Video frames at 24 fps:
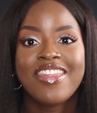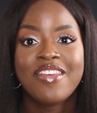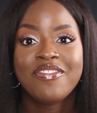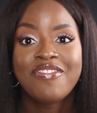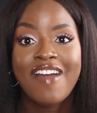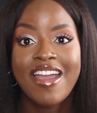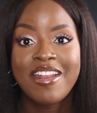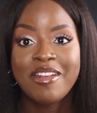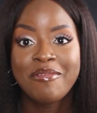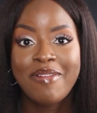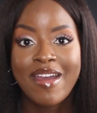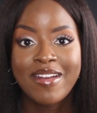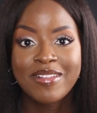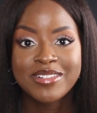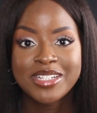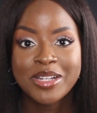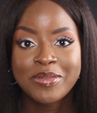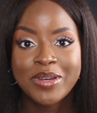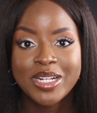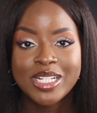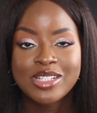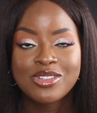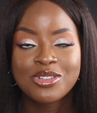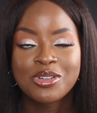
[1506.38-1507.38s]
then the final product I
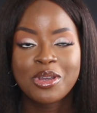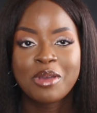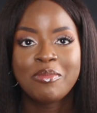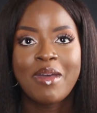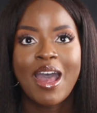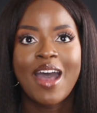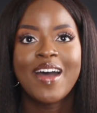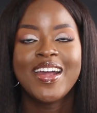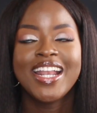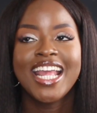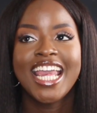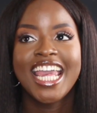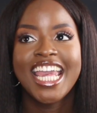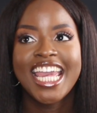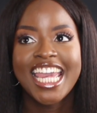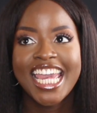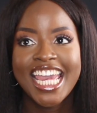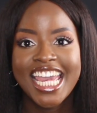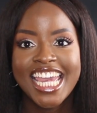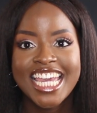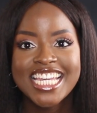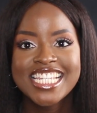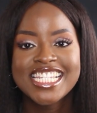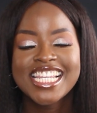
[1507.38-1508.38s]
want to talk about
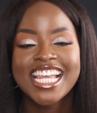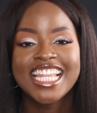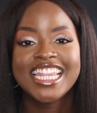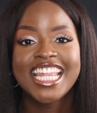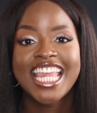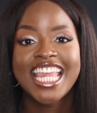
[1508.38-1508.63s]
is